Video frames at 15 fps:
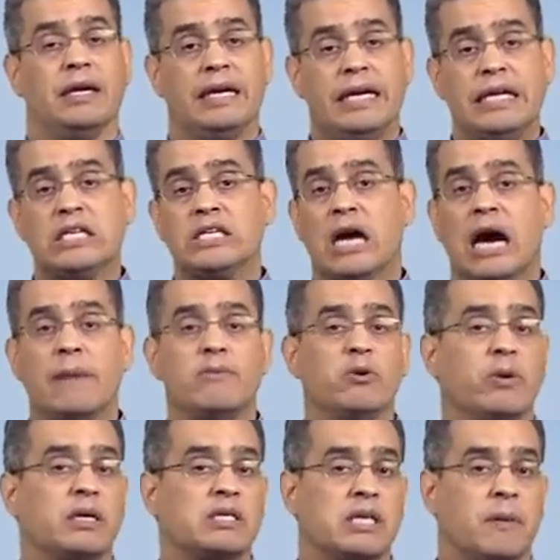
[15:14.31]
each time
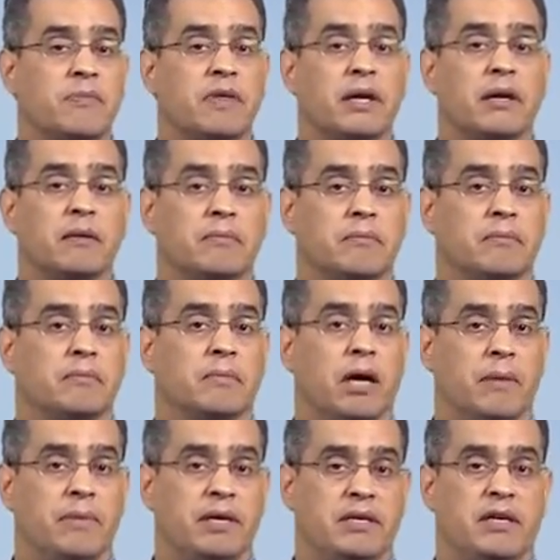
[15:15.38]
doing something a
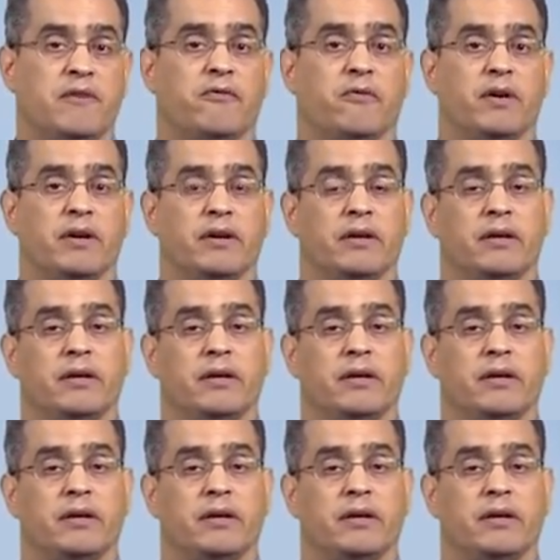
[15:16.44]
bit different.